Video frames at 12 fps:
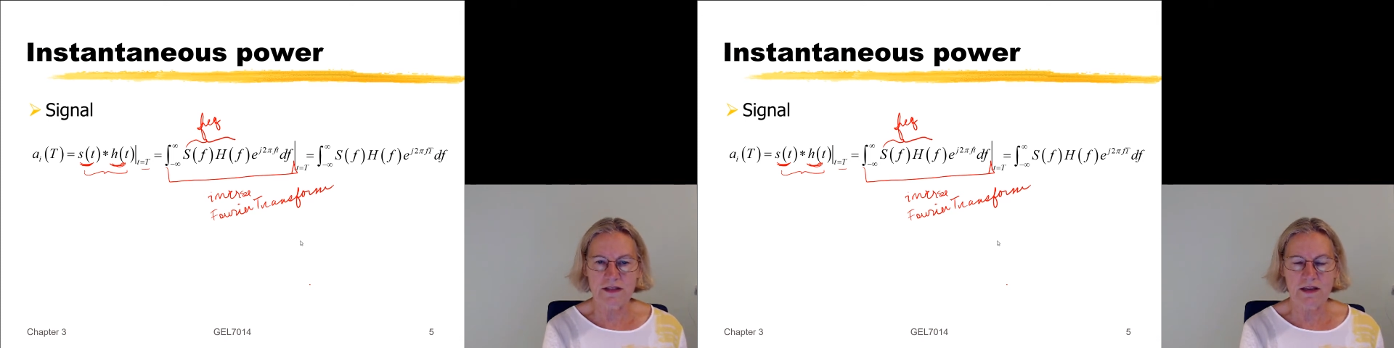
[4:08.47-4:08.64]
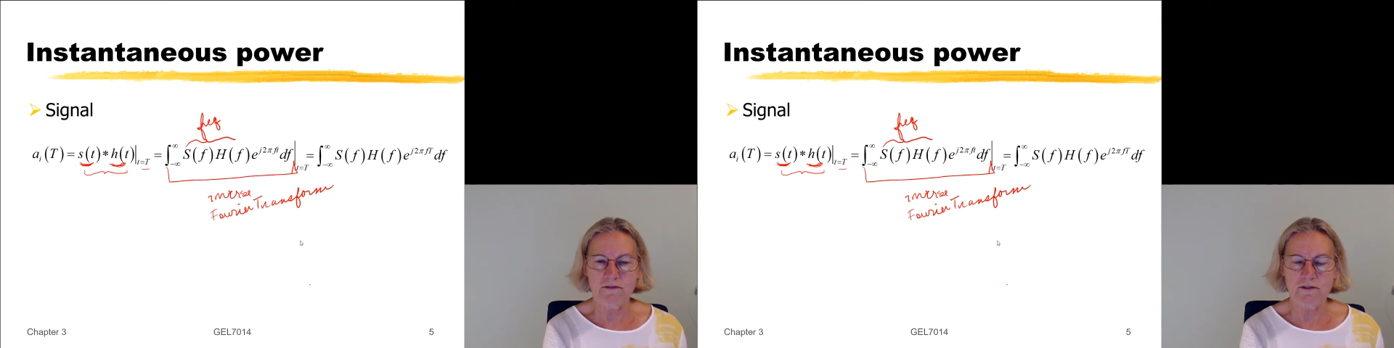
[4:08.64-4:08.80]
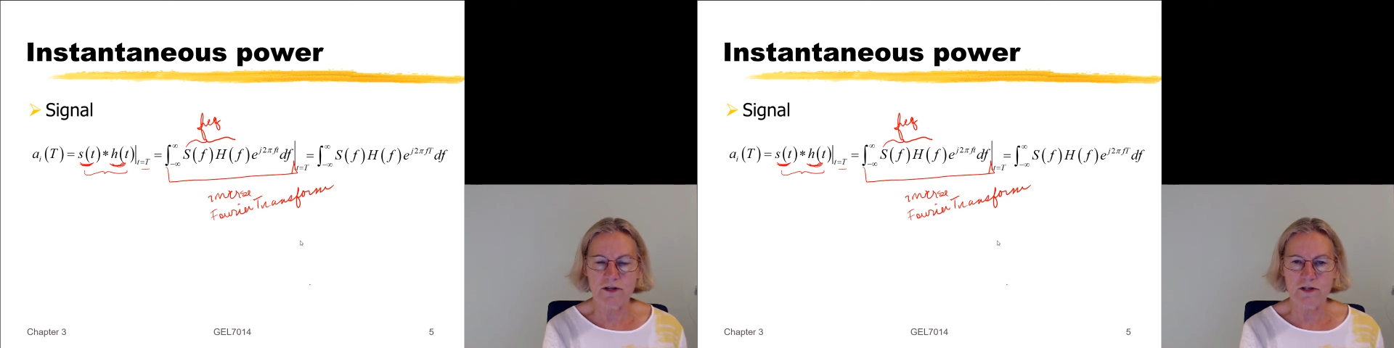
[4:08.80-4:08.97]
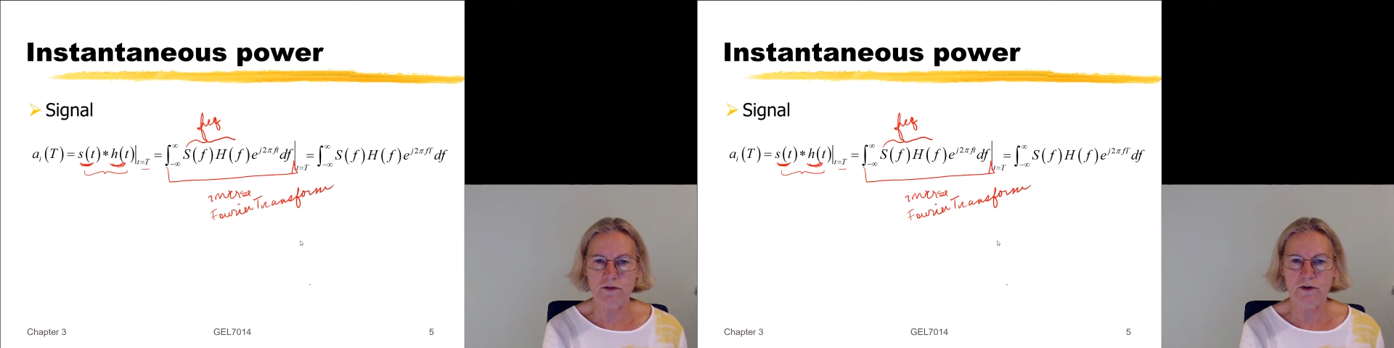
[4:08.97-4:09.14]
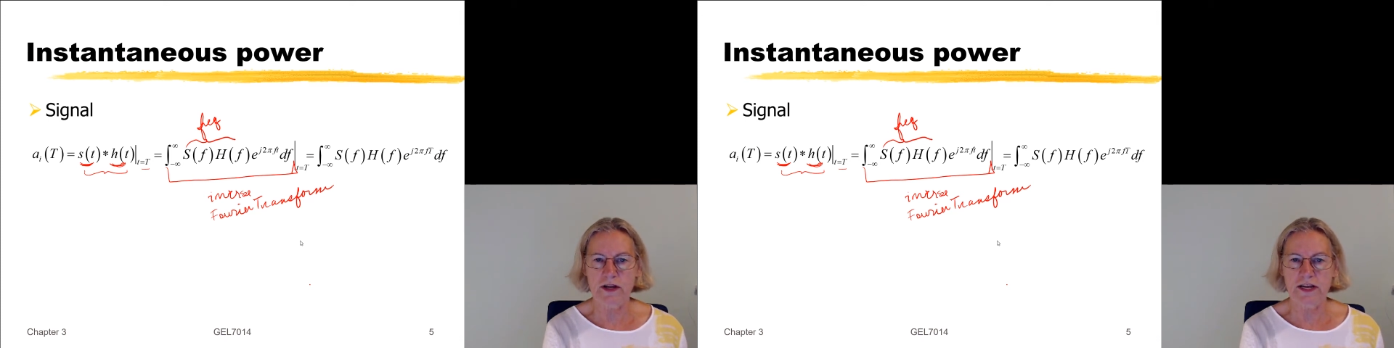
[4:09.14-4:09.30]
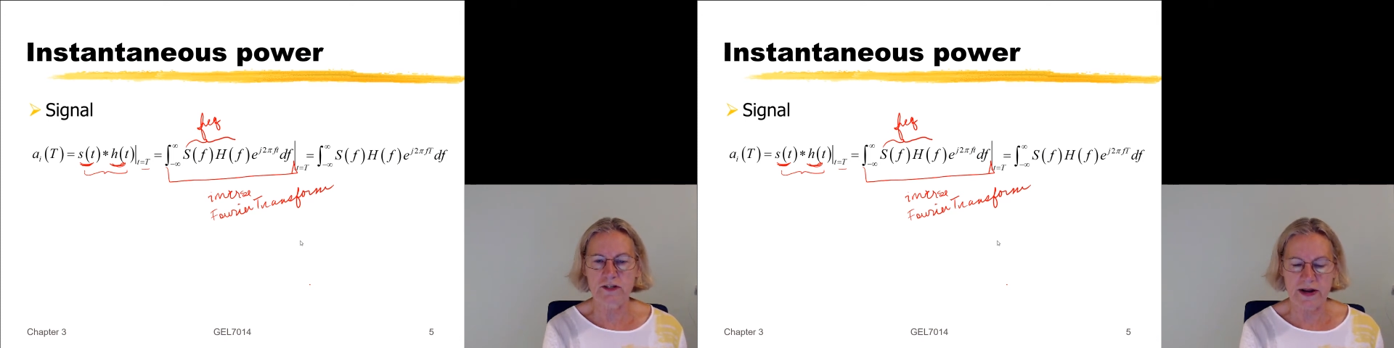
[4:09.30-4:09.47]
inverse
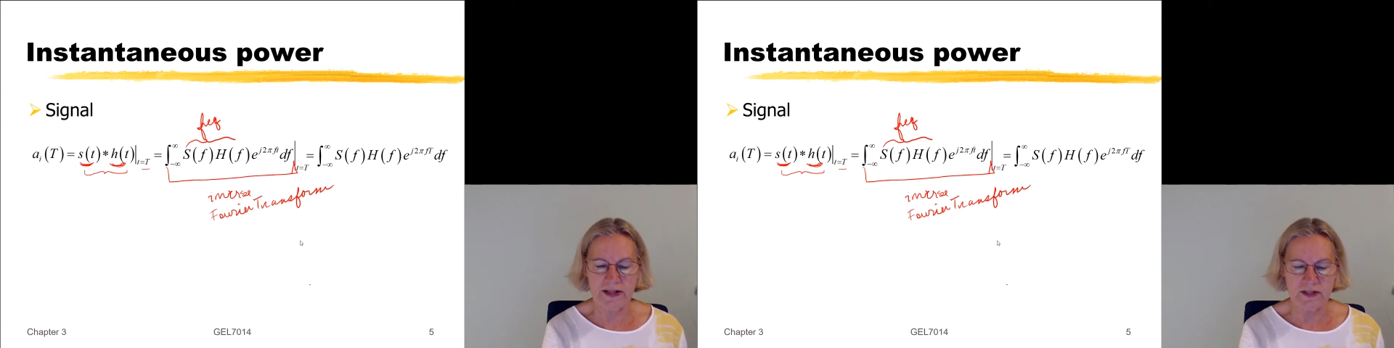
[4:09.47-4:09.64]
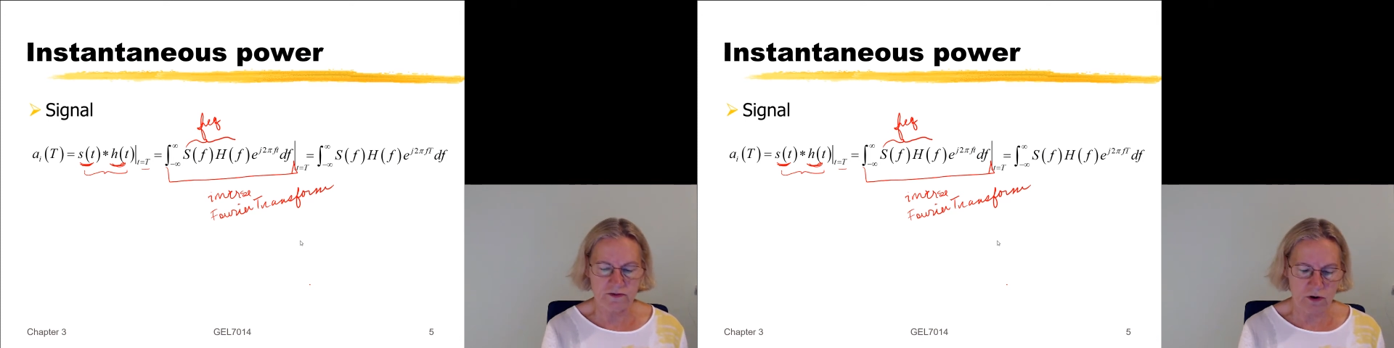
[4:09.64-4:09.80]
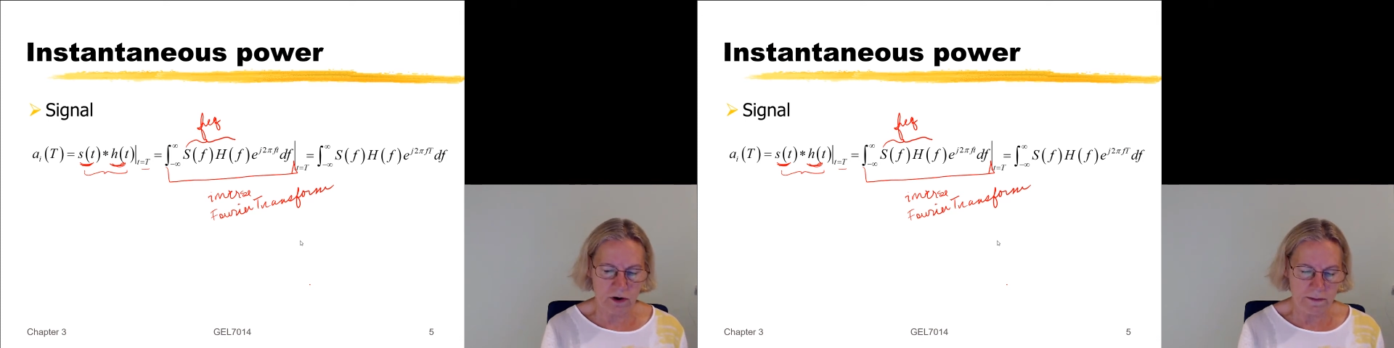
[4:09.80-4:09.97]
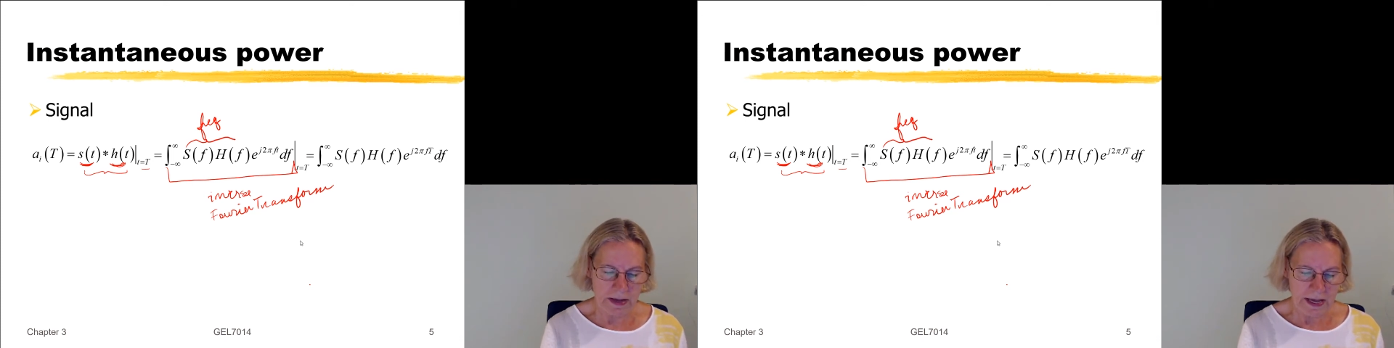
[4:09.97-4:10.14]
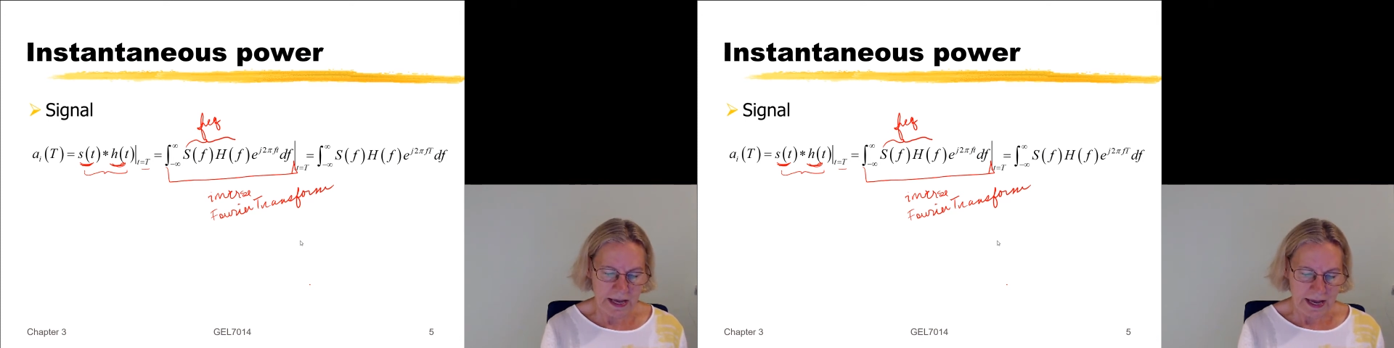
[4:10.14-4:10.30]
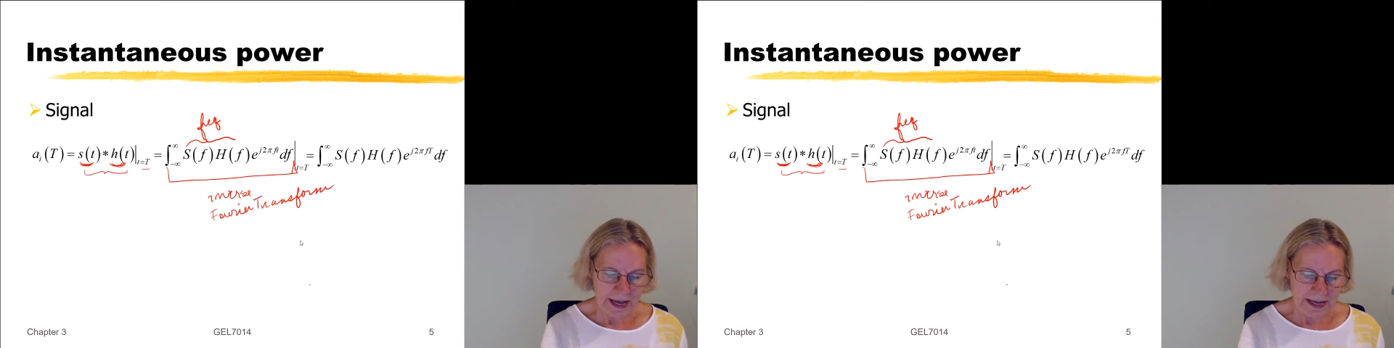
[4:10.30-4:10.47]
Fourier transform
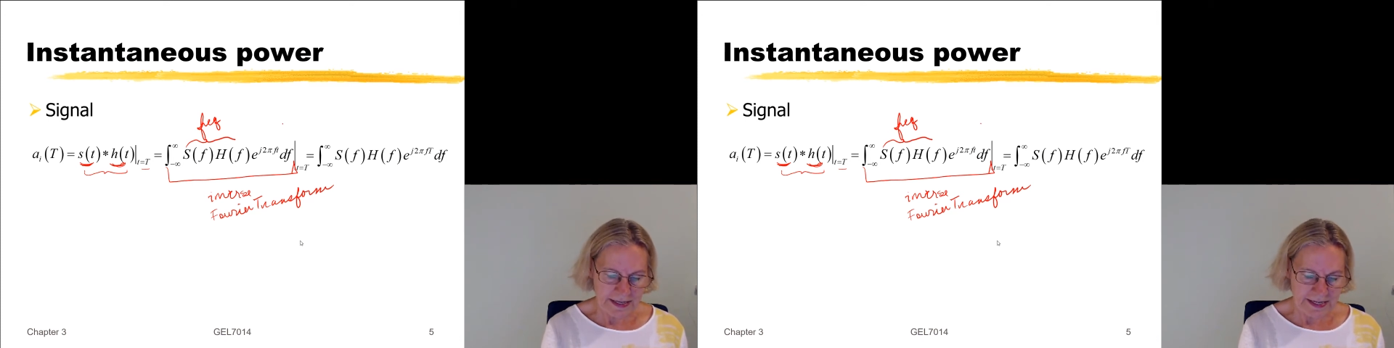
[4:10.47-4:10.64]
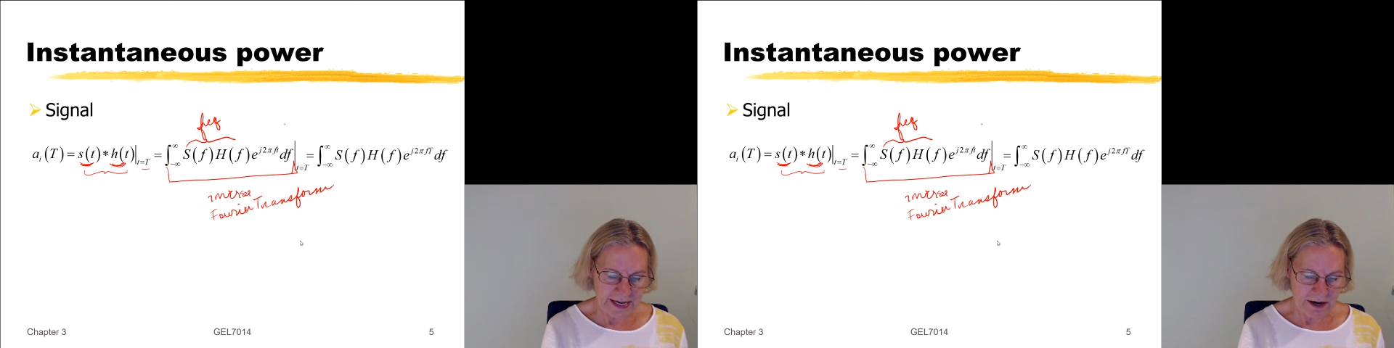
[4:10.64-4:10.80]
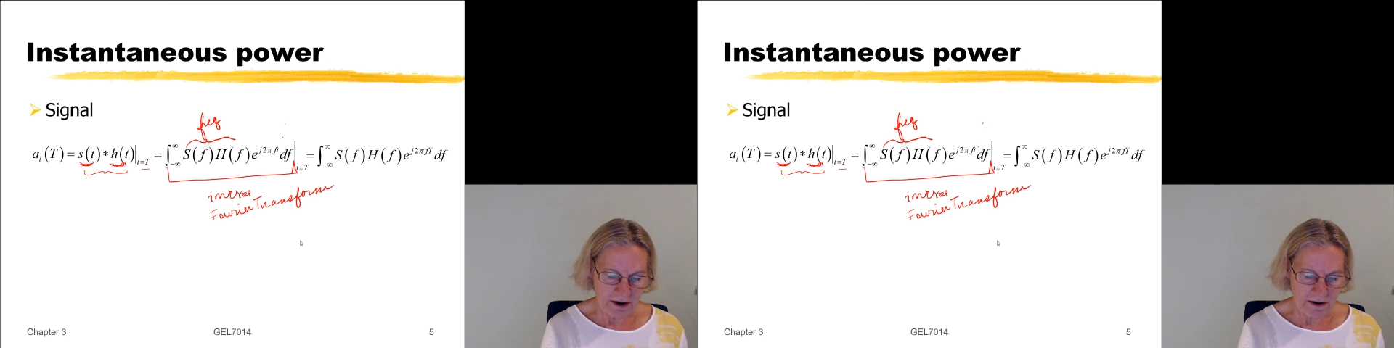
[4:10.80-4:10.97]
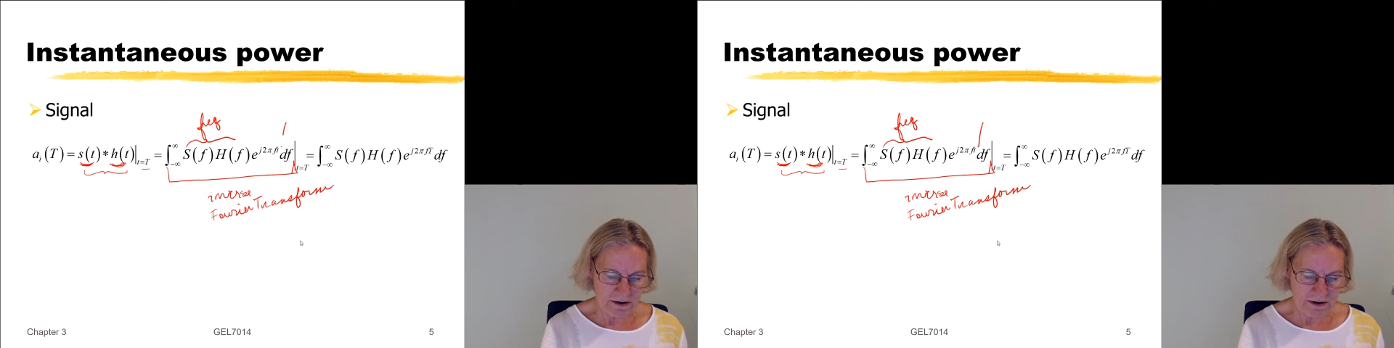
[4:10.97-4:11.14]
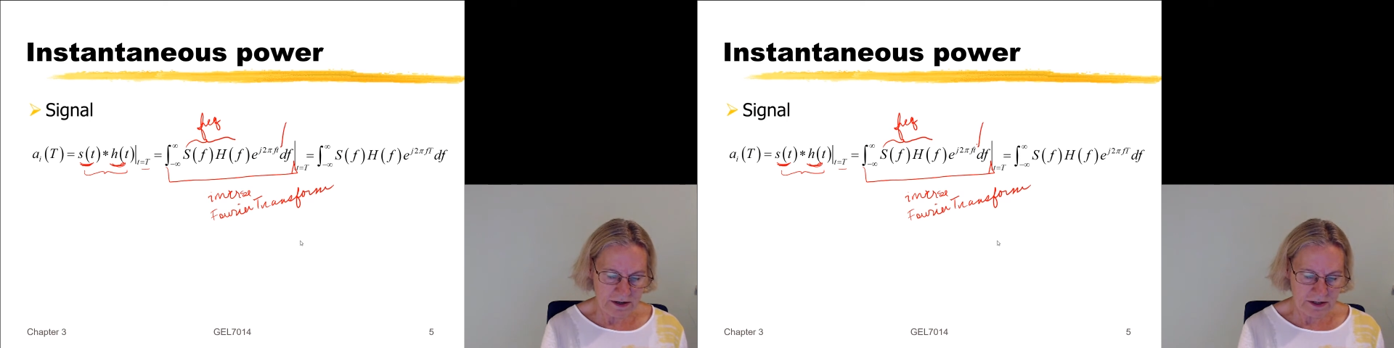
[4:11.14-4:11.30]
is here.